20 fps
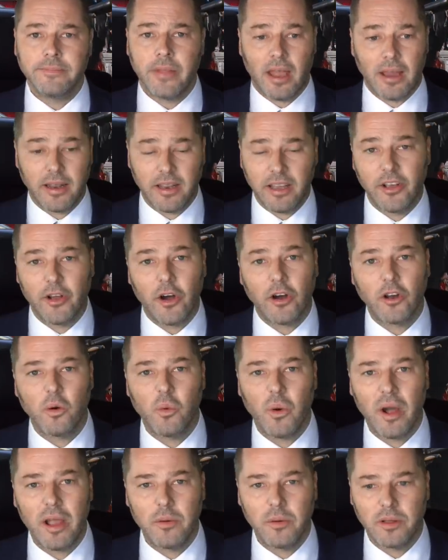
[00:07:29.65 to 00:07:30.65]
and he got
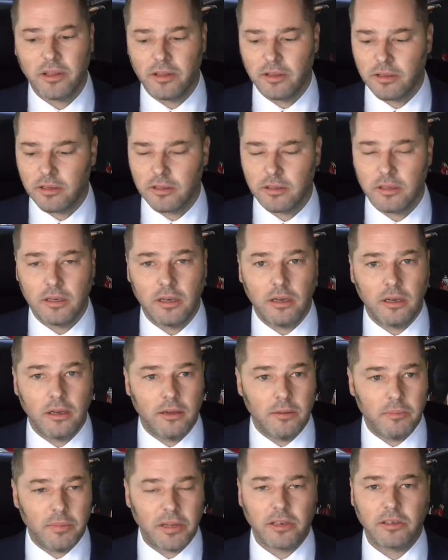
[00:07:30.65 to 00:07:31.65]
away with it
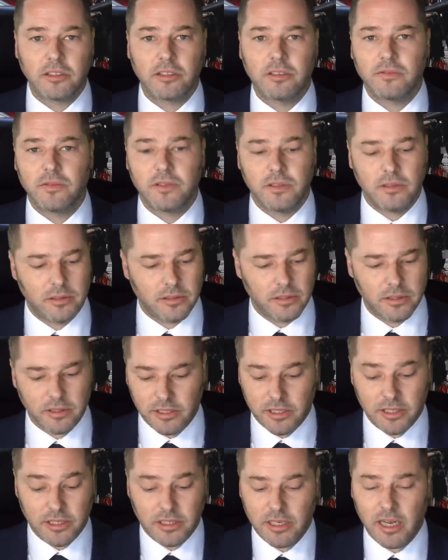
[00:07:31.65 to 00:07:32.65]
because of the
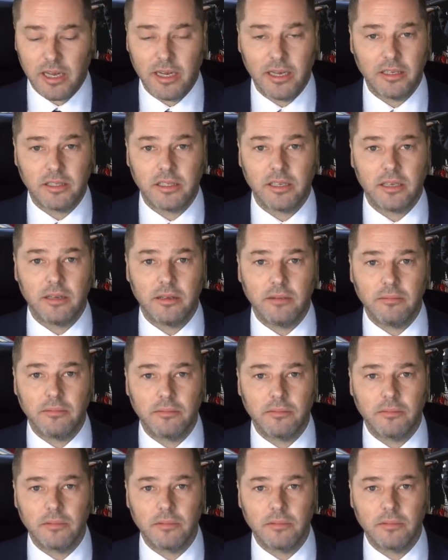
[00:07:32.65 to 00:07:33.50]
society